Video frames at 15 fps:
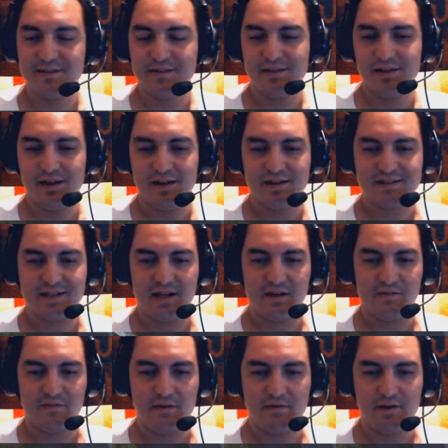And it's getting
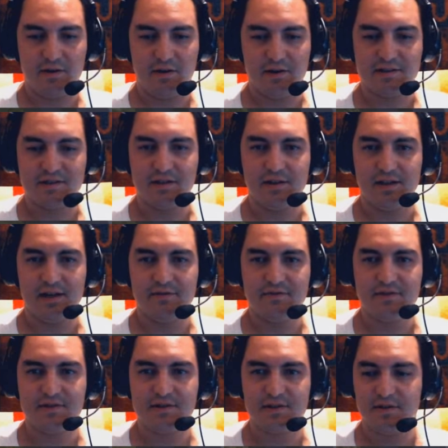very hot, so I'll have
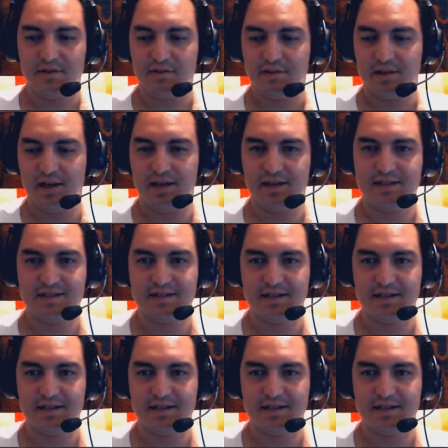to turn on the AC.